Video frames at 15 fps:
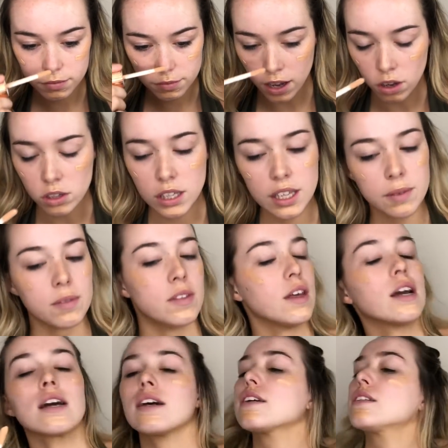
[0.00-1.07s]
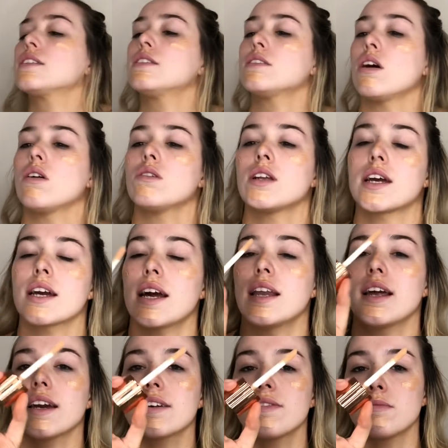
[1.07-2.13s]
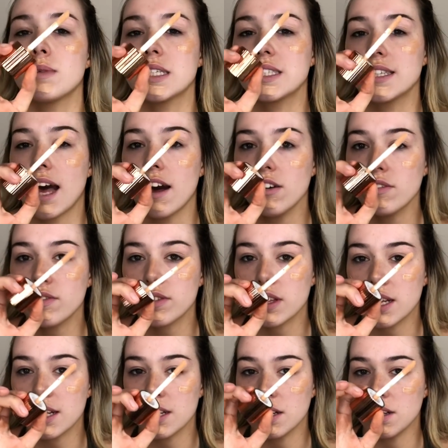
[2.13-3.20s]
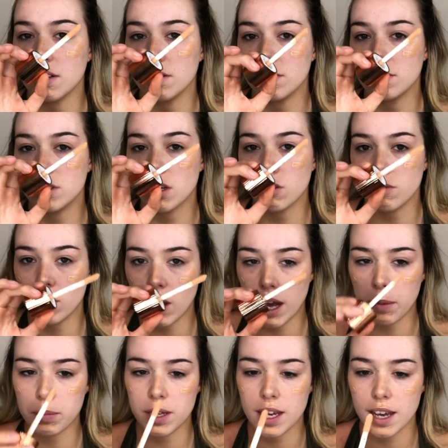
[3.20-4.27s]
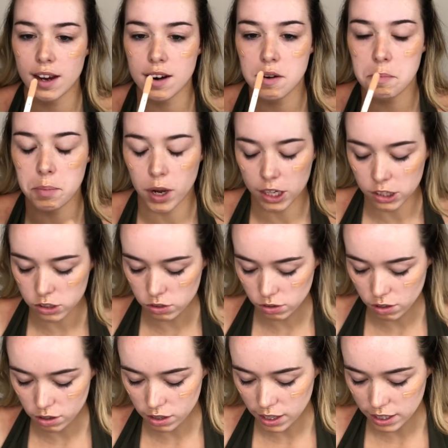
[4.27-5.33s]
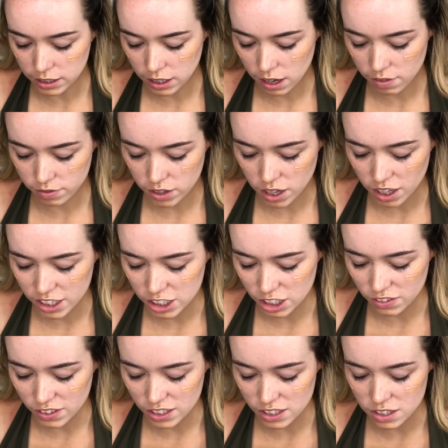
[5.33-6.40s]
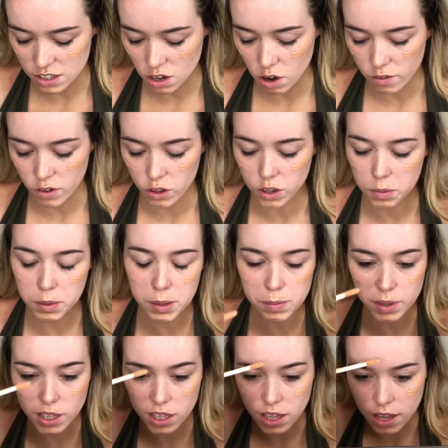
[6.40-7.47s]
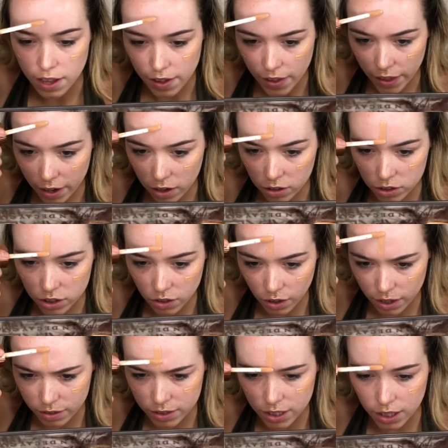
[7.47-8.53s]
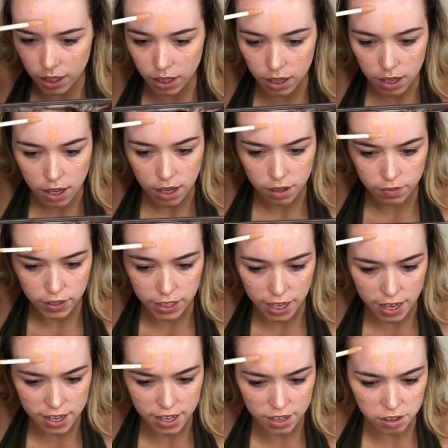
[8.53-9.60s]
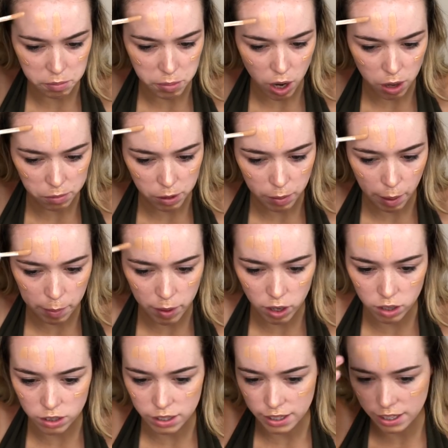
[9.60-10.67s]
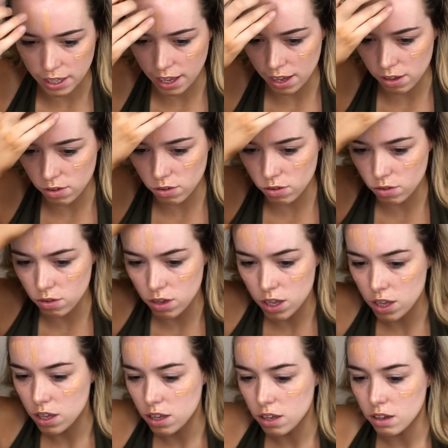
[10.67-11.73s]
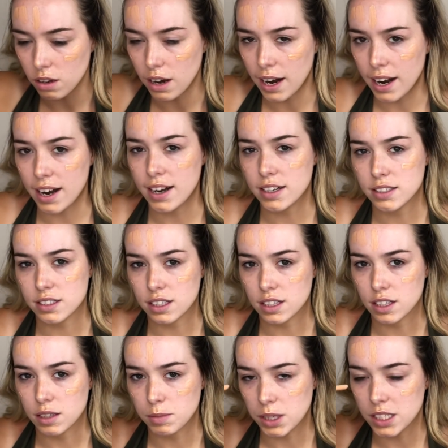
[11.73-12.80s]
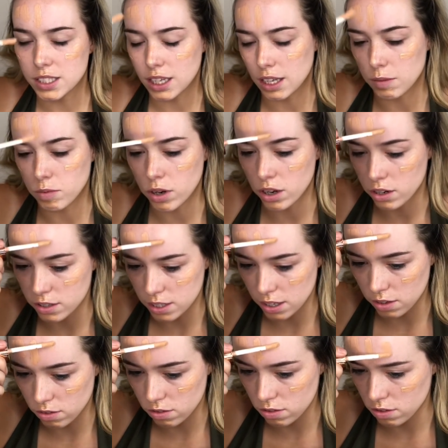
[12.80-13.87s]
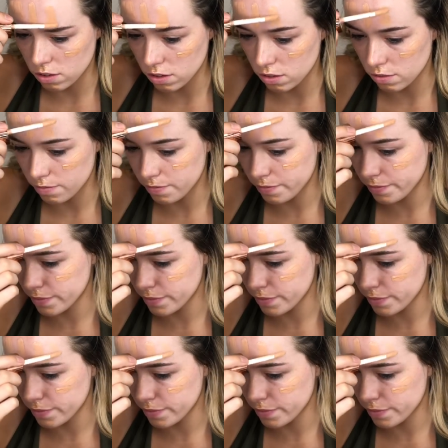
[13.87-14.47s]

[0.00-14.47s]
The only thing I don't like, I like it for myself, the little doe foot applicator, but I do not like that for hygiene reasons of other people. Also, I was thinking, if I get near the bottom of my bottle, like how hard is it going to be to get the product out? So